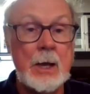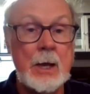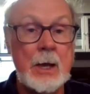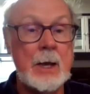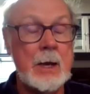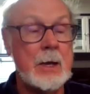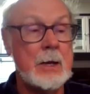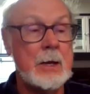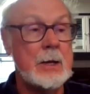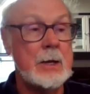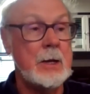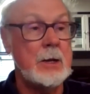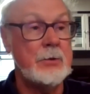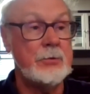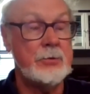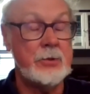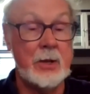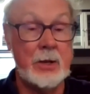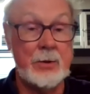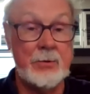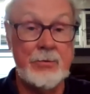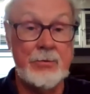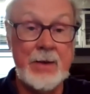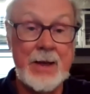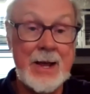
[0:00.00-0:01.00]
and it's
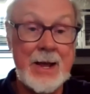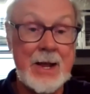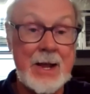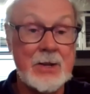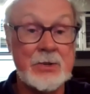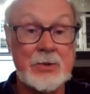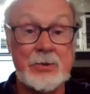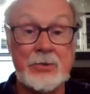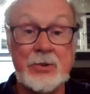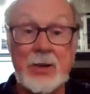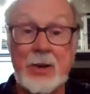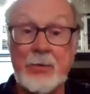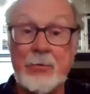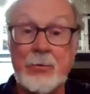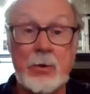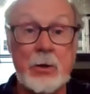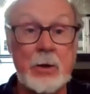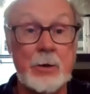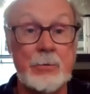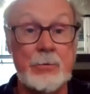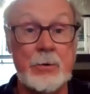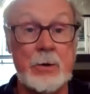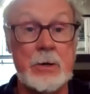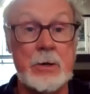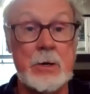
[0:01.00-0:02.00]
advanced several
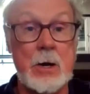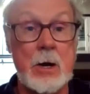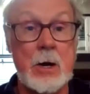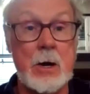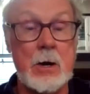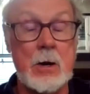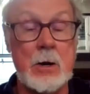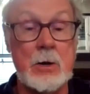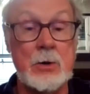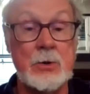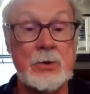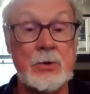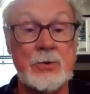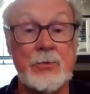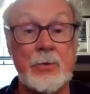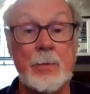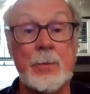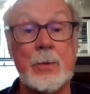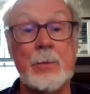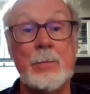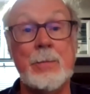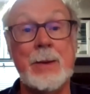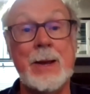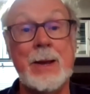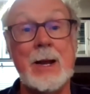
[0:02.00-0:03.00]
hundred yards
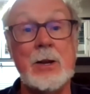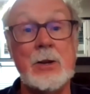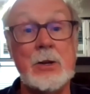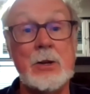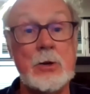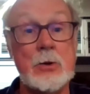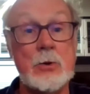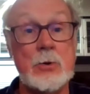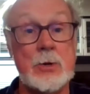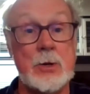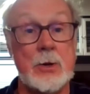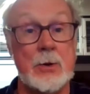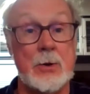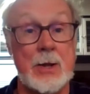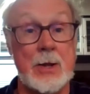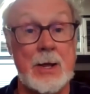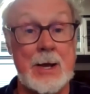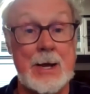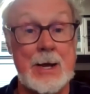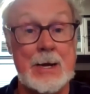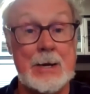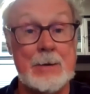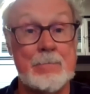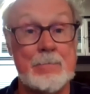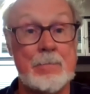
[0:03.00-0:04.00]
from the main Union
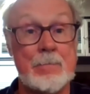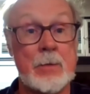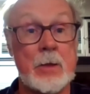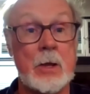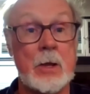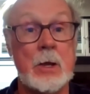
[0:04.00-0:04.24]
line.